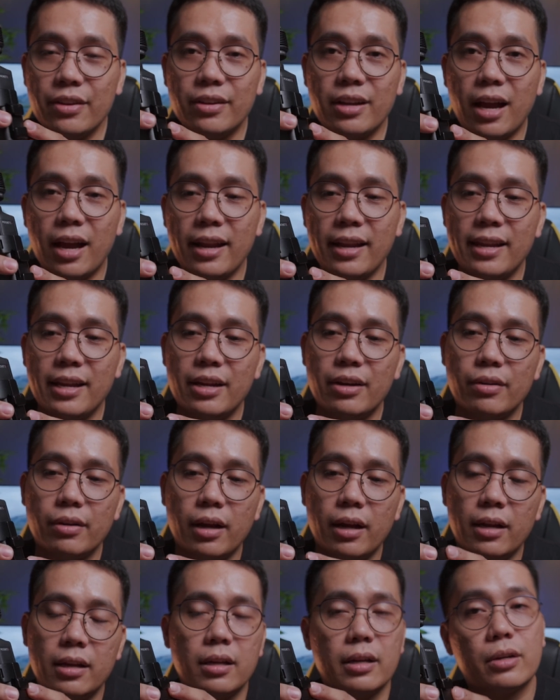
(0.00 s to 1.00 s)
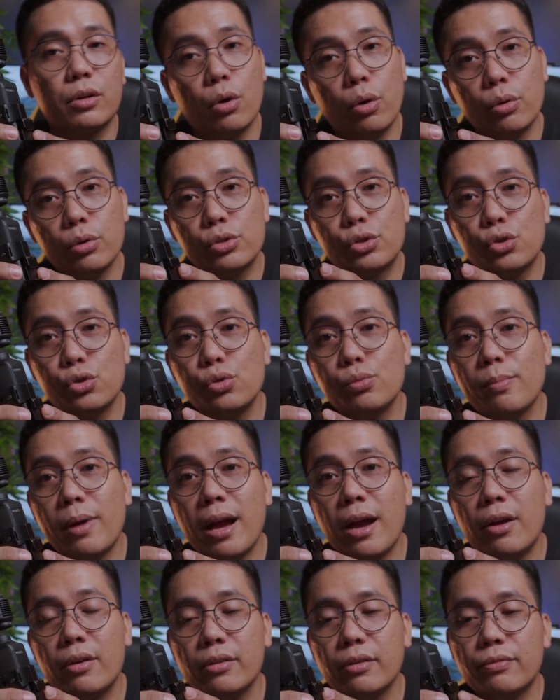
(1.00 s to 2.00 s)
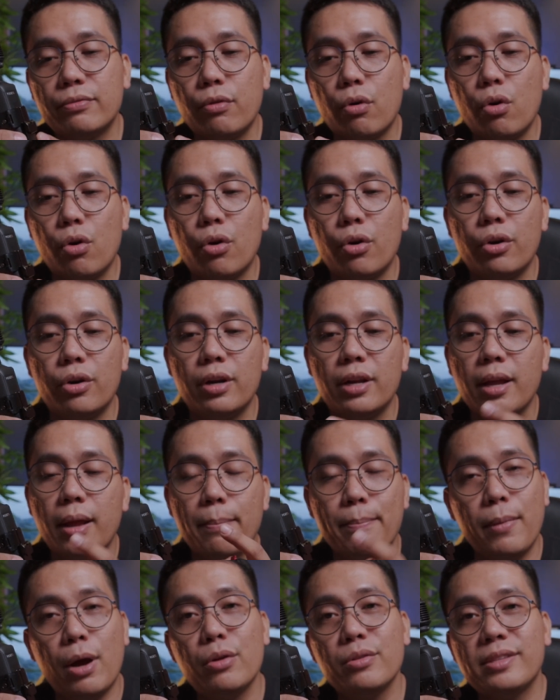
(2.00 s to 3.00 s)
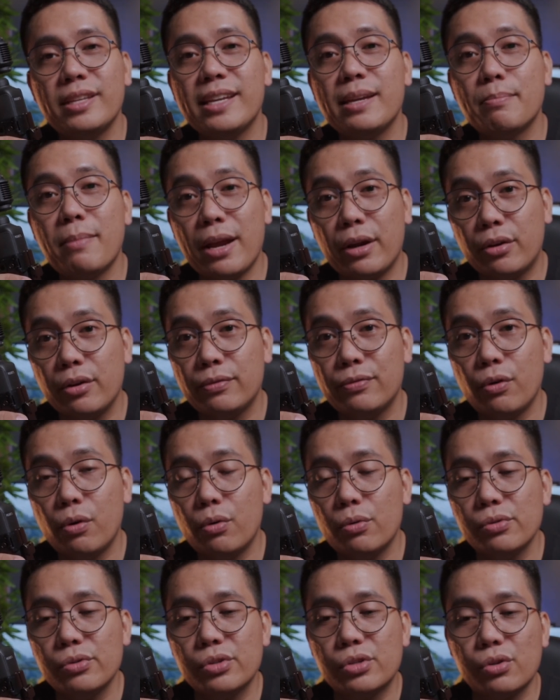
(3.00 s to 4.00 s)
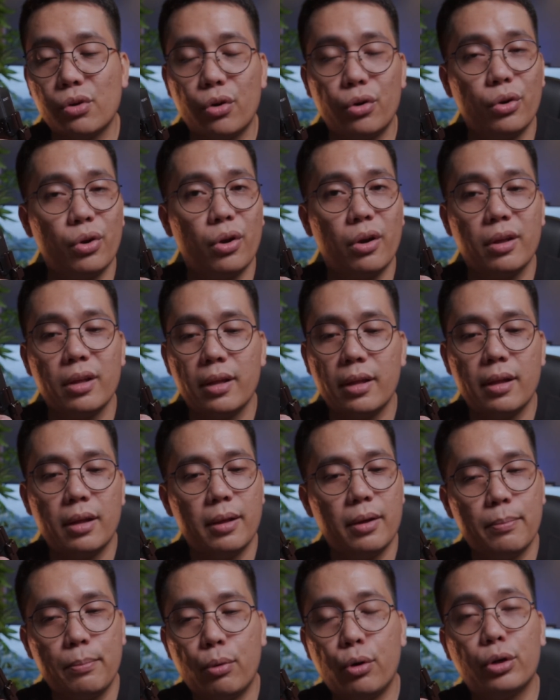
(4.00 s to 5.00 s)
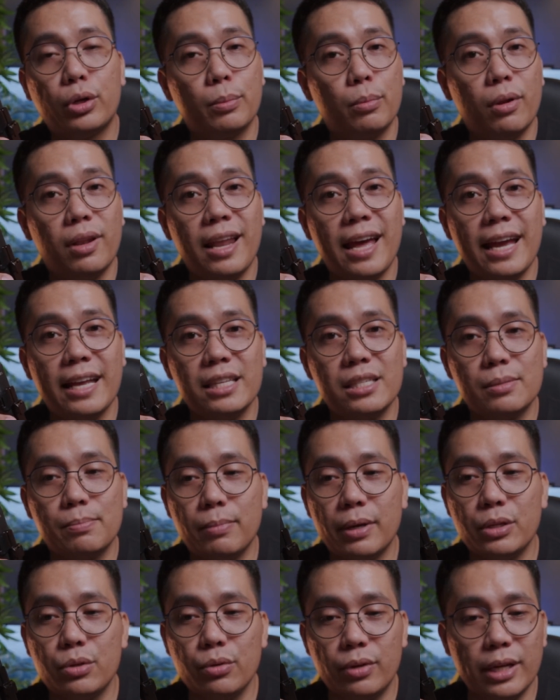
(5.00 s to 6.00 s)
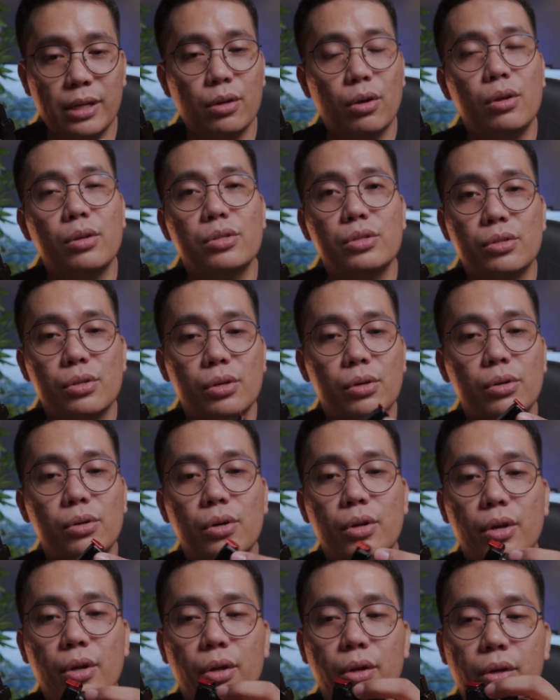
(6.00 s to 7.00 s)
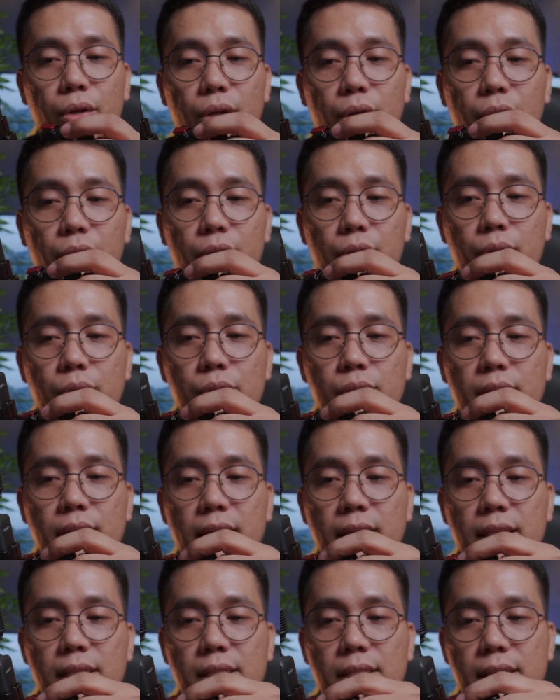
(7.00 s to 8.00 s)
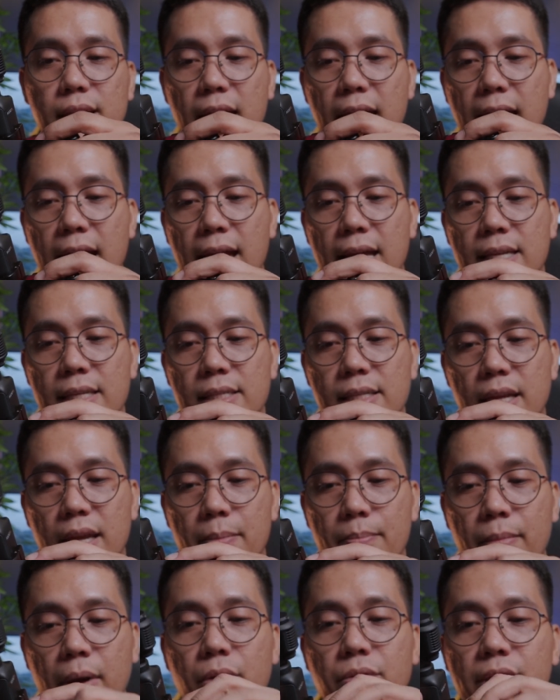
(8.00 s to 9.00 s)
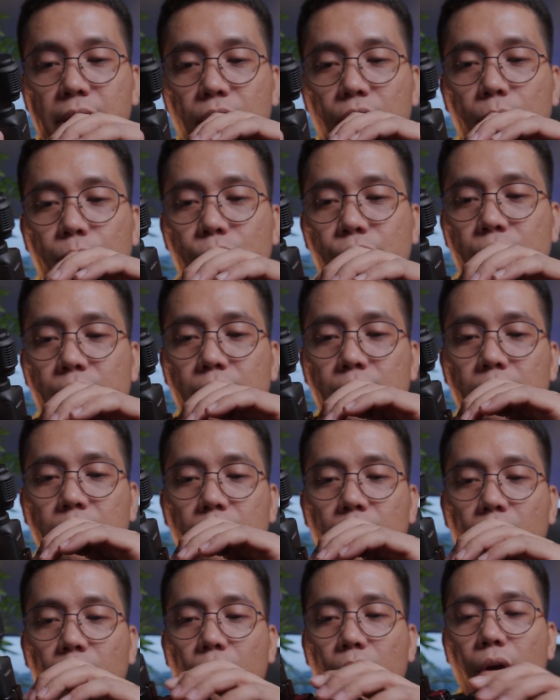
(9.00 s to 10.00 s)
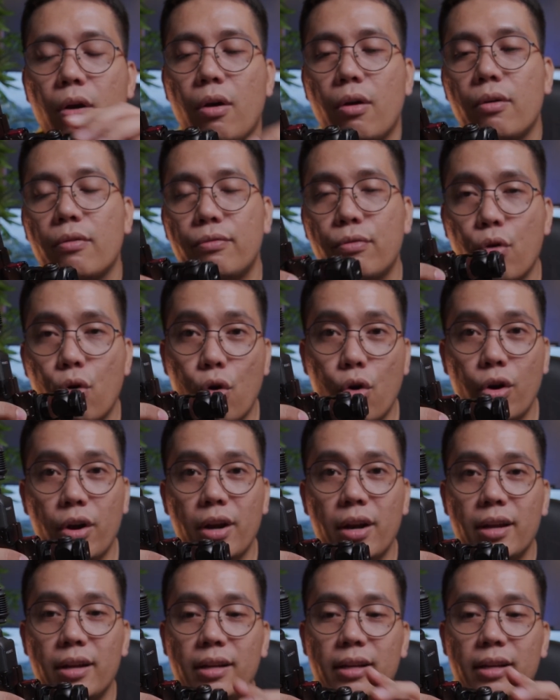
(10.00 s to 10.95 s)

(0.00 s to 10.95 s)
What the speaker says: you got here a cold shoe mount for mounting microphones or portable lights, but you can also use this as a mounting option for